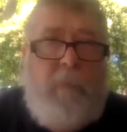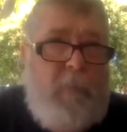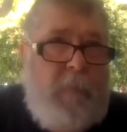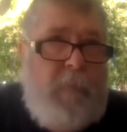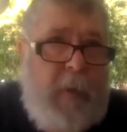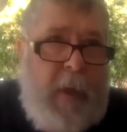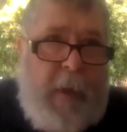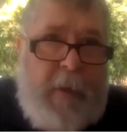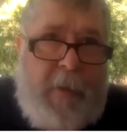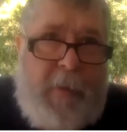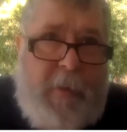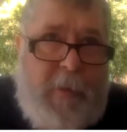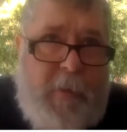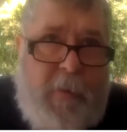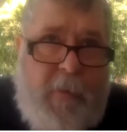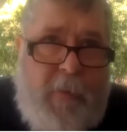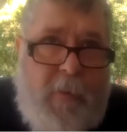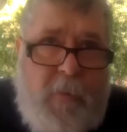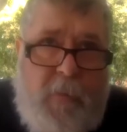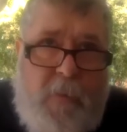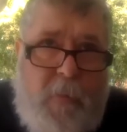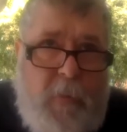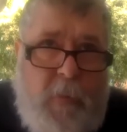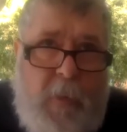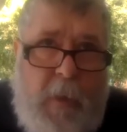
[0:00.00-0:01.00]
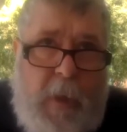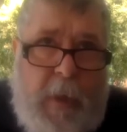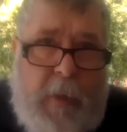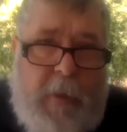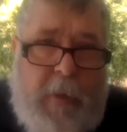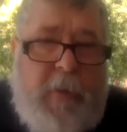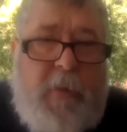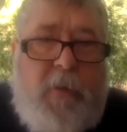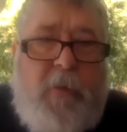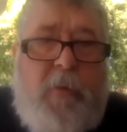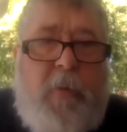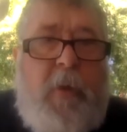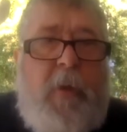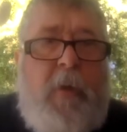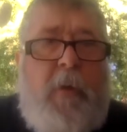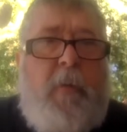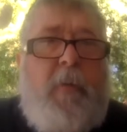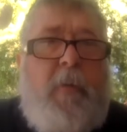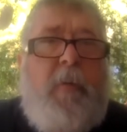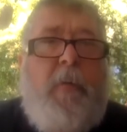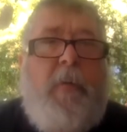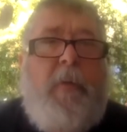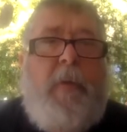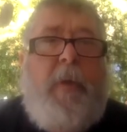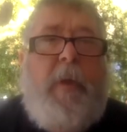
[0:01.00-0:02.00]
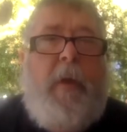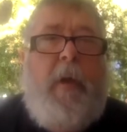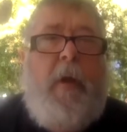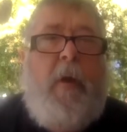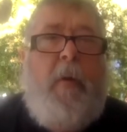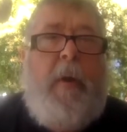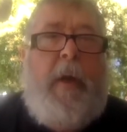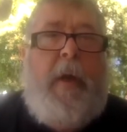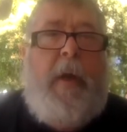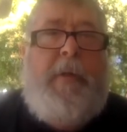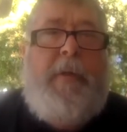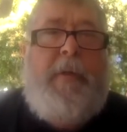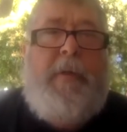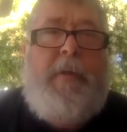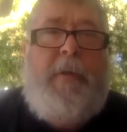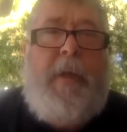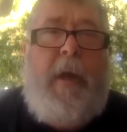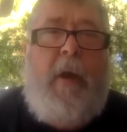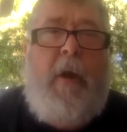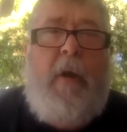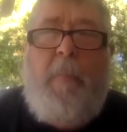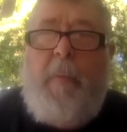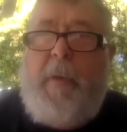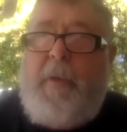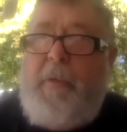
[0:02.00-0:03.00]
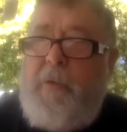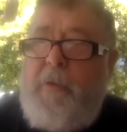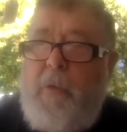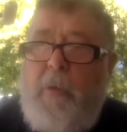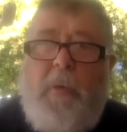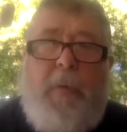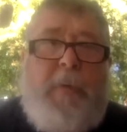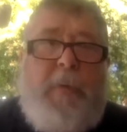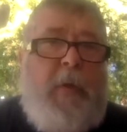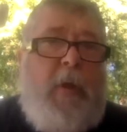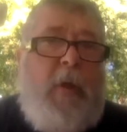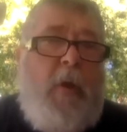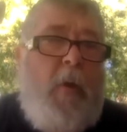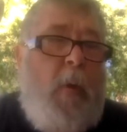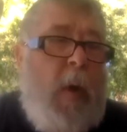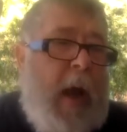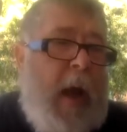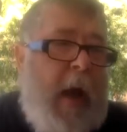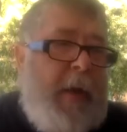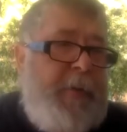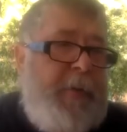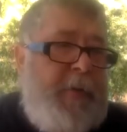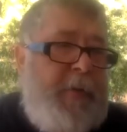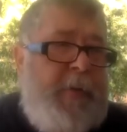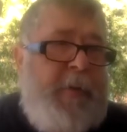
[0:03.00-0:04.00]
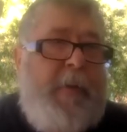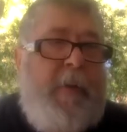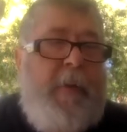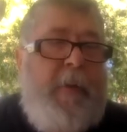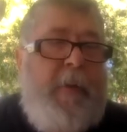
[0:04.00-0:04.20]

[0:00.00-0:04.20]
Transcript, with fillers: it's it's true, you know, and it's terribly true in the U.S.